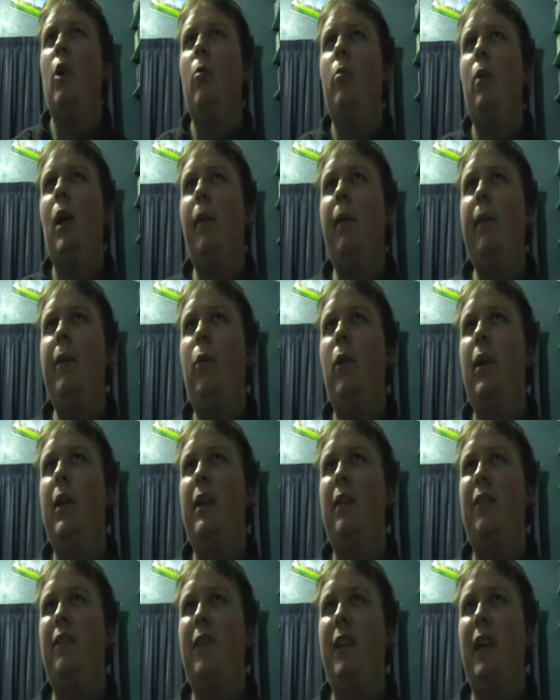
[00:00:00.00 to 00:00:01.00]
Probably
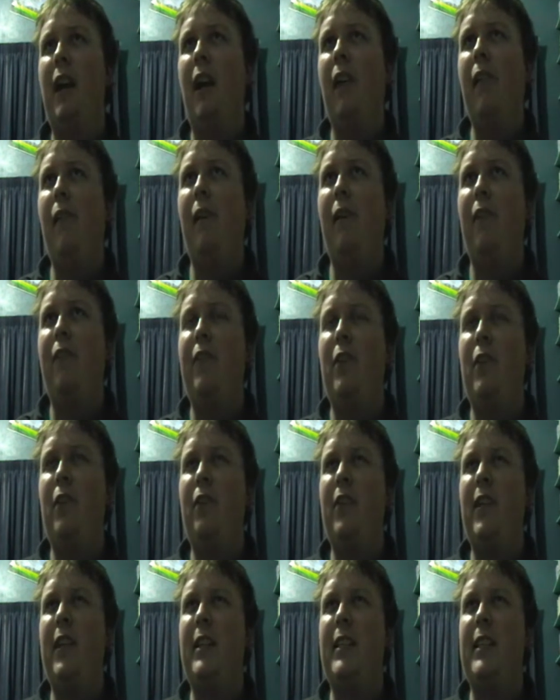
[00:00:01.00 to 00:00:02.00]
one of a few
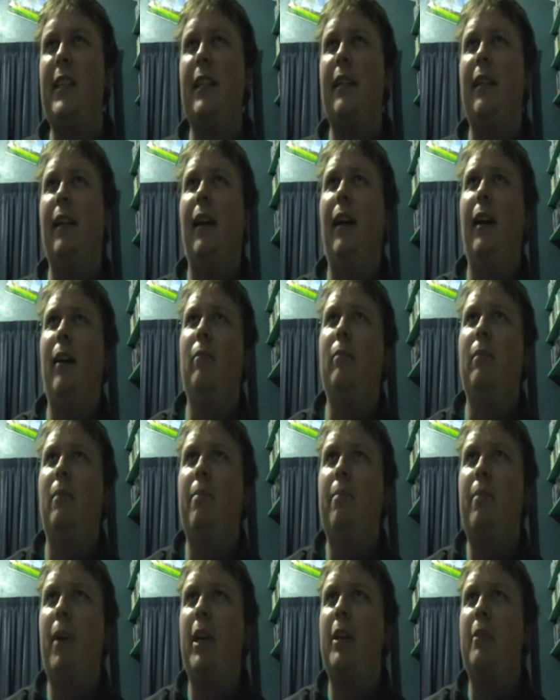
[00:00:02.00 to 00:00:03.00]
things that
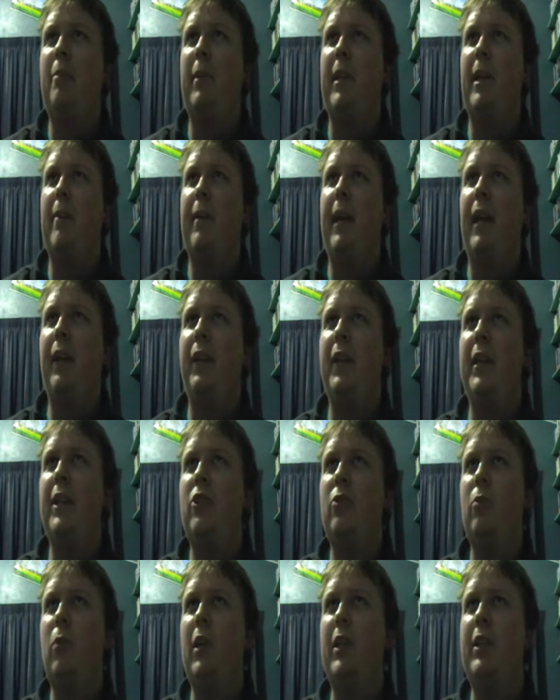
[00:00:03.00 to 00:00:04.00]
bugged me about
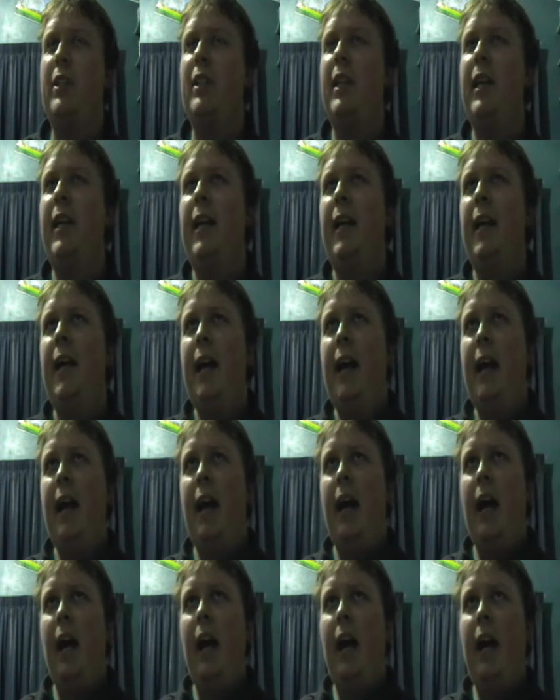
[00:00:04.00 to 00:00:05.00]
this was
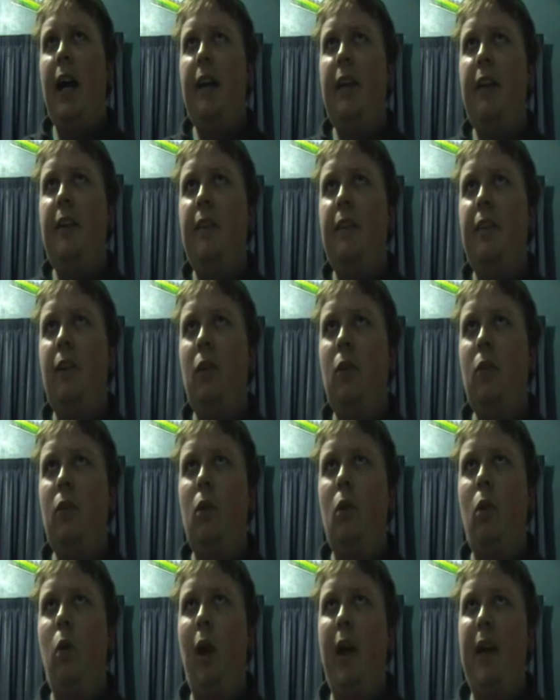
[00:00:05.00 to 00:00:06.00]
I
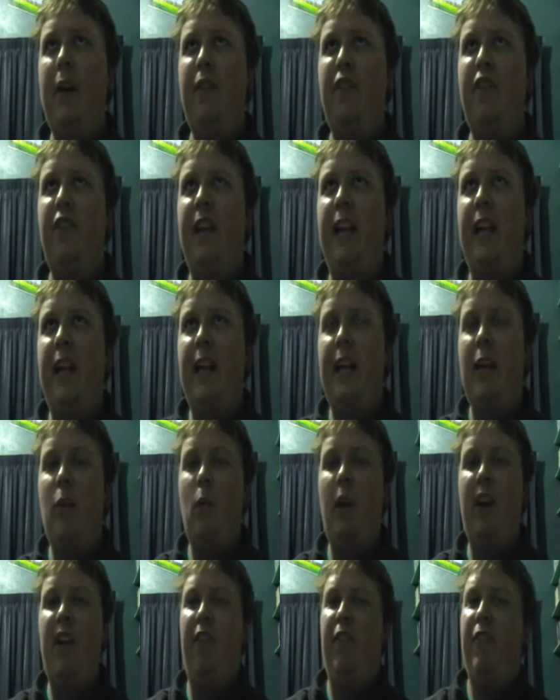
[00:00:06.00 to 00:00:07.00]
don't quite think it
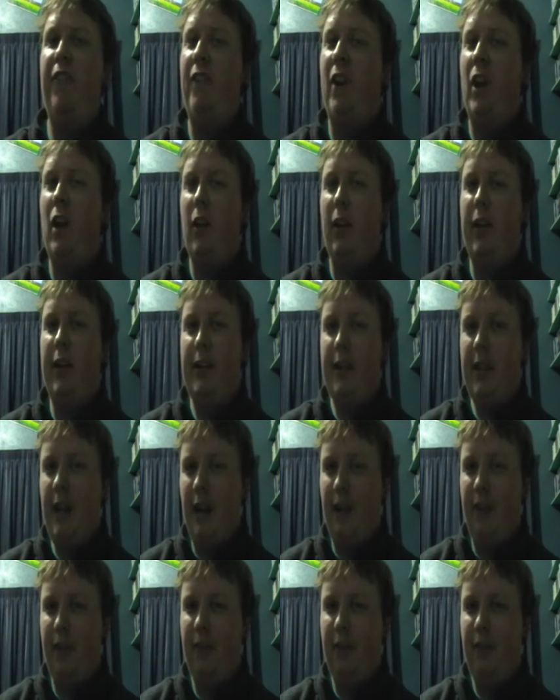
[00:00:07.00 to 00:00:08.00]
went far
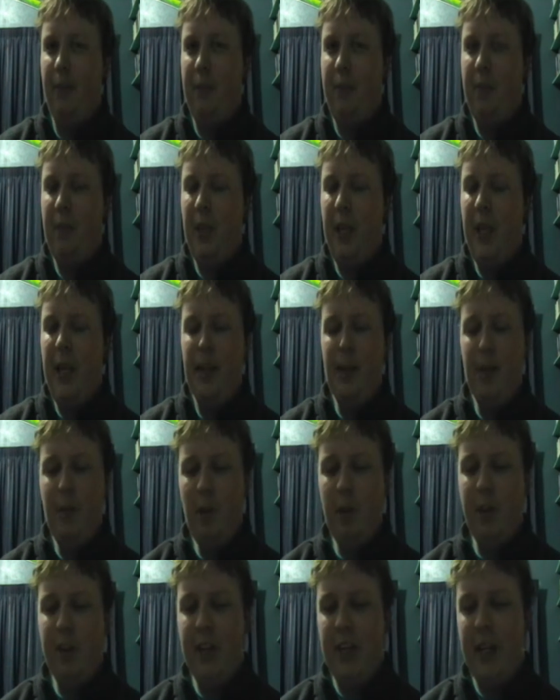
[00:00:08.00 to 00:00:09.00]
enough. The
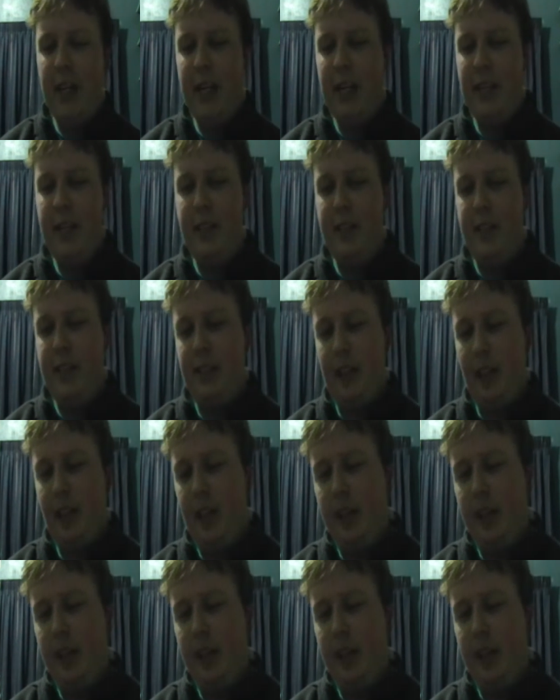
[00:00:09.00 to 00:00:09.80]
movie is